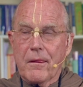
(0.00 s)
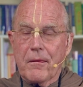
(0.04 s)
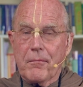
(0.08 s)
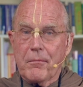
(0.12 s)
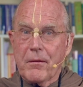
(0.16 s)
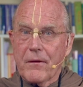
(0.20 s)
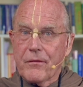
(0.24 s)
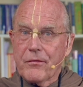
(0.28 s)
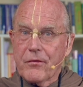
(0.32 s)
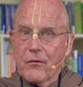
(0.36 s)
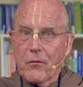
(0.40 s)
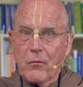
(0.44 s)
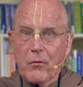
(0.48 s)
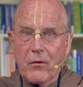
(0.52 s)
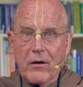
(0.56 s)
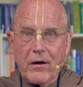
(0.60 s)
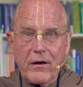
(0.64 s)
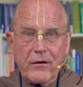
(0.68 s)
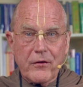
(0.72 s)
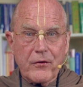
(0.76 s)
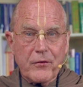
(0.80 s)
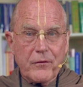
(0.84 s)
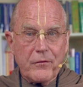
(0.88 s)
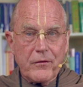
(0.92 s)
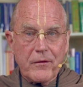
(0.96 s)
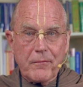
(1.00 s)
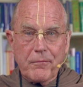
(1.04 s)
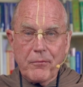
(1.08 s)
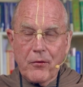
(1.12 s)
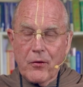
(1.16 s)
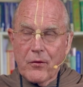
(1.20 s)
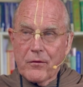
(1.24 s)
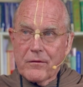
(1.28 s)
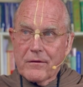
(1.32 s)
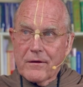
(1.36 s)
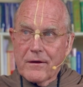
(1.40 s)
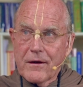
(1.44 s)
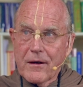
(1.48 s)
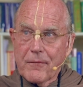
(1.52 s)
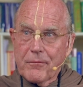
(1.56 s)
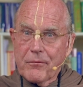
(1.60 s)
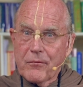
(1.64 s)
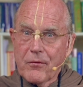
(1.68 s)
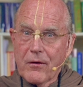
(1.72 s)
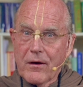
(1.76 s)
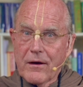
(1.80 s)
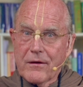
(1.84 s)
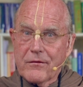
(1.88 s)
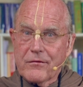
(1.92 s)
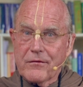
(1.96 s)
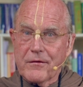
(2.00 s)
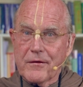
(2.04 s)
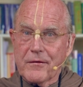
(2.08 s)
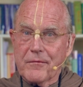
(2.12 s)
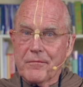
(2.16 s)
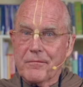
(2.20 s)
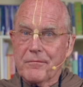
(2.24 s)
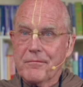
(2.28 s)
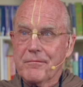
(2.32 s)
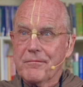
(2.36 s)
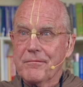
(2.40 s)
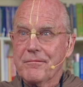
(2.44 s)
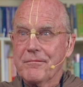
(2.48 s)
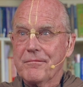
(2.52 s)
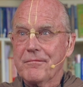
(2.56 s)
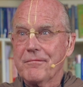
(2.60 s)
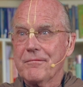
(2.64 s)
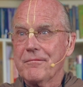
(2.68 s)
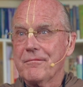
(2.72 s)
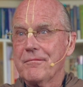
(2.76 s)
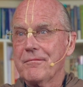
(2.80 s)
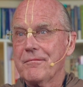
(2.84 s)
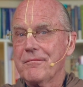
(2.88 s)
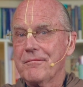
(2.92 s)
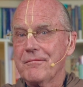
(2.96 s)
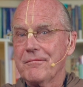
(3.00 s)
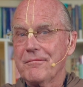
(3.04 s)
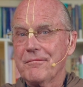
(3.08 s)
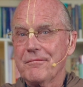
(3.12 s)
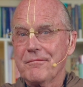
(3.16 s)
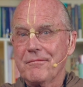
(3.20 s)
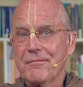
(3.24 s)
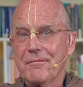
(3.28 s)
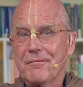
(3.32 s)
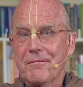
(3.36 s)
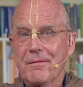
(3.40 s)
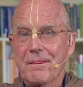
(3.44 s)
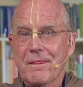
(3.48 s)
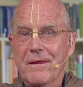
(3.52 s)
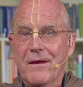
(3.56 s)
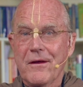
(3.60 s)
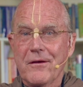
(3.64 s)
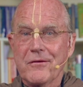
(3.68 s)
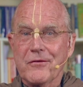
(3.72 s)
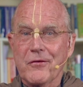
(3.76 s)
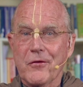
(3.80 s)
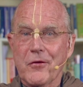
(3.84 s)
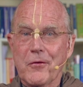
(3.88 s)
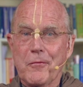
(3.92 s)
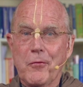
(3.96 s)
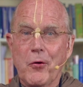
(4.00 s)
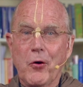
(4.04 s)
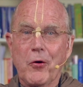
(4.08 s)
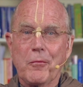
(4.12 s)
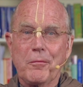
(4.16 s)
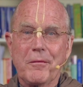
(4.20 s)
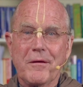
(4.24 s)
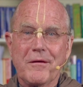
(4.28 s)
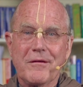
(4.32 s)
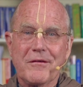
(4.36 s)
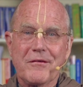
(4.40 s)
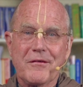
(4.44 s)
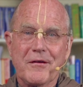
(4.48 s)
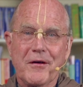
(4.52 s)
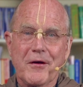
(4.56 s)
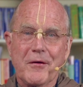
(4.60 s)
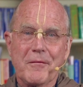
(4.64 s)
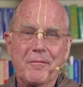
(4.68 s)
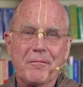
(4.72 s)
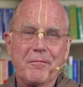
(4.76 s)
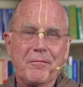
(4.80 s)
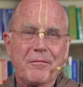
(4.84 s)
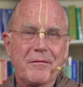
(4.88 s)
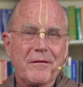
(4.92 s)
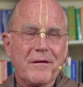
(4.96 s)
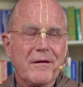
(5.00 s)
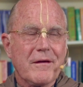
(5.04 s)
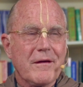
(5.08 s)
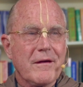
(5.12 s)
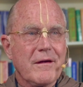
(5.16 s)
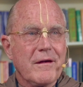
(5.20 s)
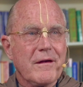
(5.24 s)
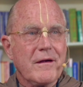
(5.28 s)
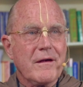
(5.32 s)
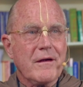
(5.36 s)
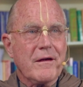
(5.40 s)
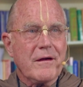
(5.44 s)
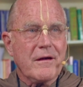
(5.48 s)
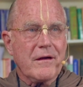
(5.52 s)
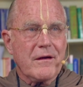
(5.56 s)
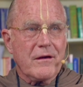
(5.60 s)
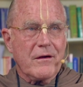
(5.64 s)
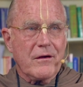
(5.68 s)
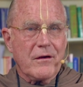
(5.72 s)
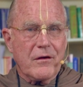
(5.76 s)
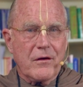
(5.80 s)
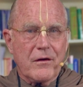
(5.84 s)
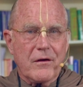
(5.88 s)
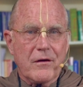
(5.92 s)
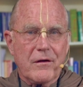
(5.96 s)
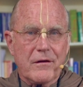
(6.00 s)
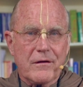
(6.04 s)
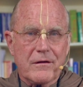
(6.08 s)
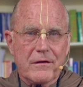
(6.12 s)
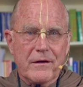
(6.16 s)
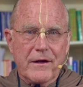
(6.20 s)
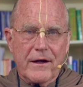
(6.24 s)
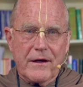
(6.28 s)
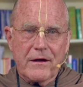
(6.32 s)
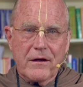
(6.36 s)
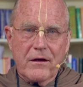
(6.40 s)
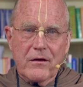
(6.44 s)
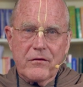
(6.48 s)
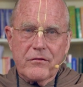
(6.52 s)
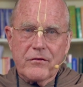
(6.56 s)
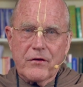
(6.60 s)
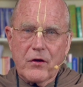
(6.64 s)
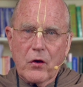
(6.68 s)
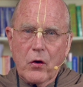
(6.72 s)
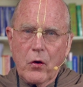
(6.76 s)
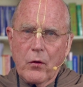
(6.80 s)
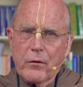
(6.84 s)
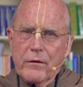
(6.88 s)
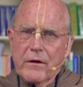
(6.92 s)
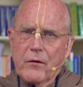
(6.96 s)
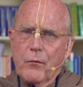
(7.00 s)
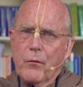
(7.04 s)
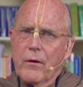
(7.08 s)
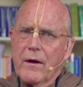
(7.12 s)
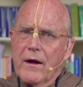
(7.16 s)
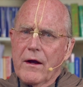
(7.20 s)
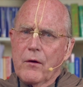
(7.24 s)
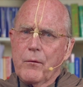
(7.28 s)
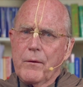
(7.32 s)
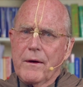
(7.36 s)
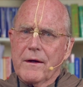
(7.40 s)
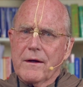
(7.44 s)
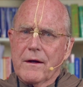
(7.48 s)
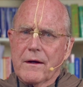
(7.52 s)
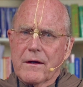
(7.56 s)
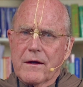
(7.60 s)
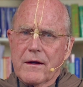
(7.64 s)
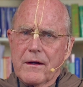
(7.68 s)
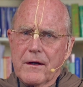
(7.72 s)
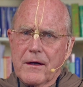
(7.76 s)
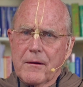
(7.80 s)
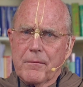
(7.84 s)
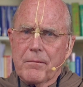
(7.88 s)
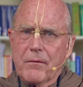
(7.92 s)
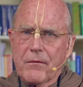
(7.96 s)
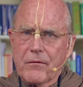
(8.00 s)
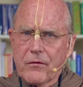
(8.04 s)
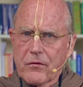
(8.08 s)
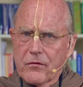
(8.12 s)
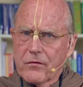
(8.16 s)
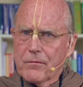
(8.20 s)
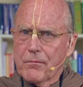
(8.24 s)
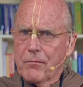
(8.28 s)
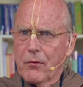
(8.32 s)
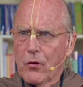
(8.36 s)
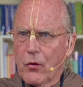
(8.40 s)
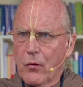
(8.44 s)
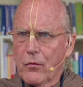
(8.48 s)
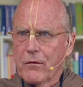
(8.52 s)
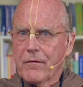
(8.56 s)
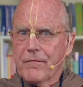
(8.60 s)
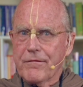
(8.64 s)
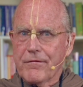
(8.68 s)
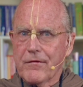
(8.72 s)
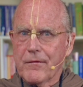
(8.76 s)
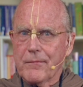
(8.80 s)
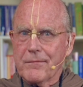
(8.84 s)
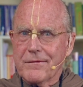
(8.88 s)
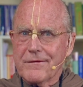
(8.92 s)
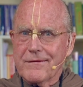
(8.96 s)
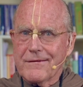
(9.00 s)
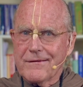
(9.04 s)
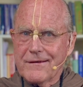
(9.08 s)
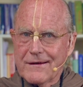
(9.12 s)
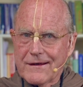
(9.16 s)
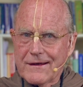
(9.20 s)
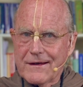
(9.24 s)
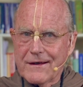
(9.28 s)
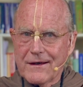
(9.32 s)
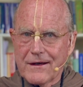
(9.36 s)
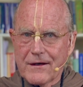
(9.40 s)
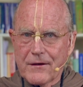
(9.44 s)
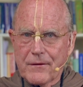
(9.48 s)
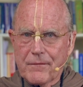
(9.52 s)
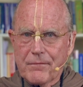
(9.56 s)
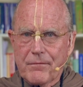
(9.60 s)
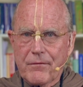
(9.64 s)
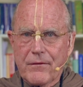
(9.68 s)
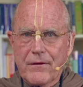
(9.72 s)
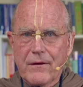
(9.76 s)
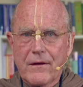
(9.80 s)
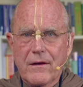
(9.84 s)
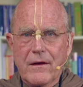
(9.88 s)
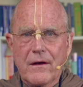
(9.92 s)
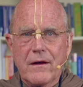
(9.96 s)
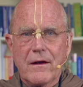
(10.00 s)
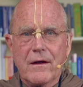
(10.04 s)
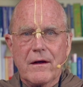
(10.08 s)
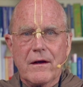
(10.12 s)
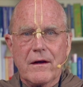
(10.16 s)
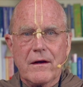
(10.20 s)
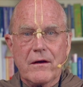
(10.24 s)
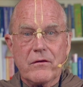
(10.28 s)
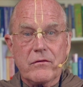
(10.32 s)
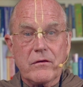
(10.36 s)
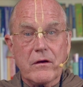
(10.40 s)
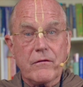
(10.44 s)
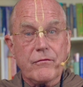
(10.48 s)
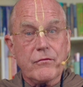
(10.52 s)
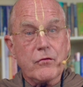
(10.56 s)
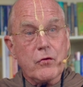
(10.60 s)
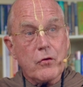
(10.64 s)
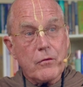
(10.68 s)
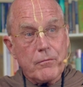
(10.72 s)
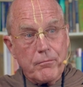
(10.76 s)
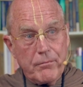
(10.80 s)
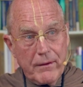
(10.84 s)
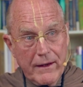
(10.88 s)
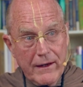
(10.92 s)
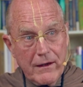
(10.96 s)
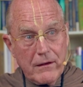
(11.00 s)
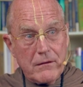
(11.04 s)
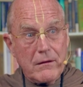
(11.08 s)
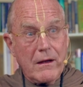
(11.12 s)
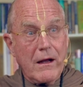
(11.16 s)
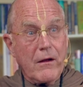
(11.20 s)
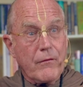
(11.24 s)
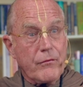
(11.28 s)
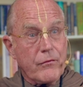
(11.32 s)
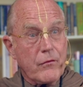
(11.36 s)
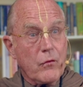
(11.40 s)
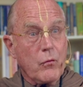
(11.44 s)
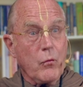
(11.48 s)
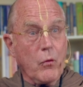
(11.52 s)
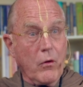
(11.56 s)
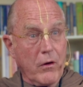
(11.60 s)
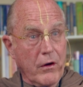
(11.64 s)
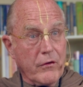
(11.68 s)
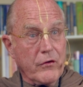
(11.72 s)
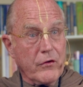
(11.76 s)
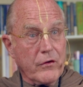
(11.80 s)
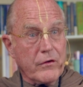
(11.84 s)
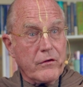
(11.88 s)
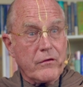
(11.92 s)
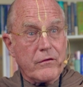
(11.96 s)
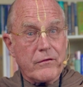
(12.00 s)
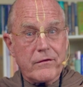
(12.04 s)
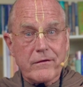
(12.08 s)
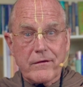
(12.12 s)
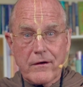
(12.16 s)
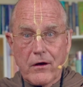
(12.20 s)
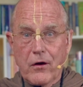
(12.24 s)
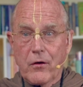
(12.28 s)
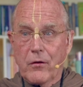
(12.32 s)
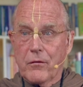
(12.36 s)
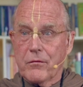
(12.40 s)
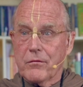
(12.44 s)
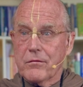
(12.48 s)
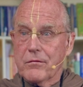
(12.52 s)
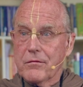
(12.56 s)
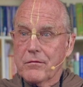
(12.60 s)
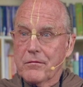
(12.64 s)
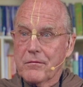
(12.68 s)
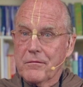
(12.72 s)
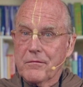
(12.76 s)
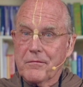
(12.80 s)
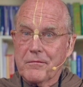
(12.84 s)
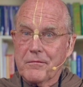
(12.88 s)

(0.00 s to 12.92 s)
But the water in the boat kept rising. So the boatman said, "Ladies, the only way we can keep this boat from sinking is if you bail out the water yourselves.